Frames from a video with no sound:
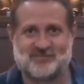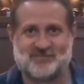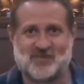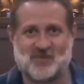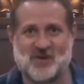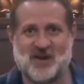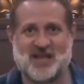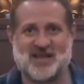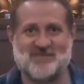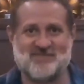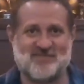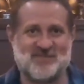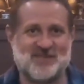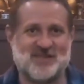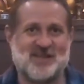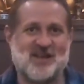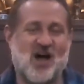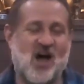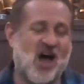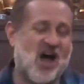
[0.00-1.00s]
right?
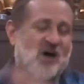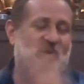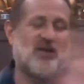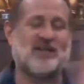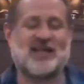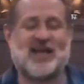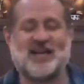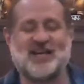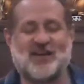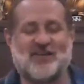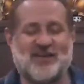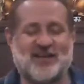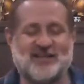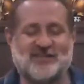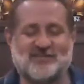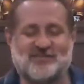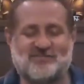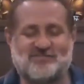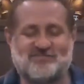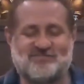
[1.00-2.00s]
All while not
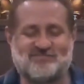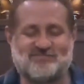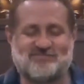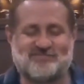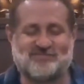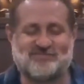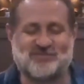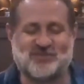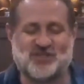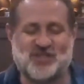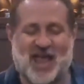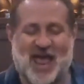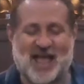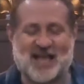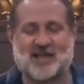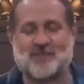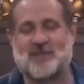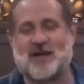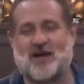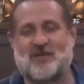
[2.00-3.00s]
knowing
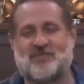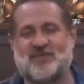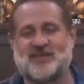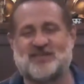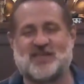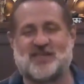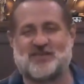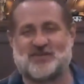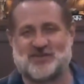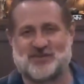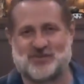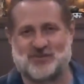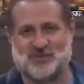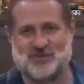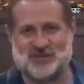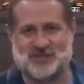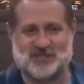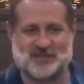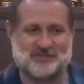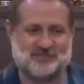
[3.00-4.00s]
jack about these other
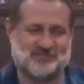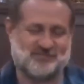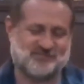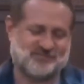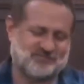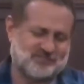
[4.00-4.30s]
schools.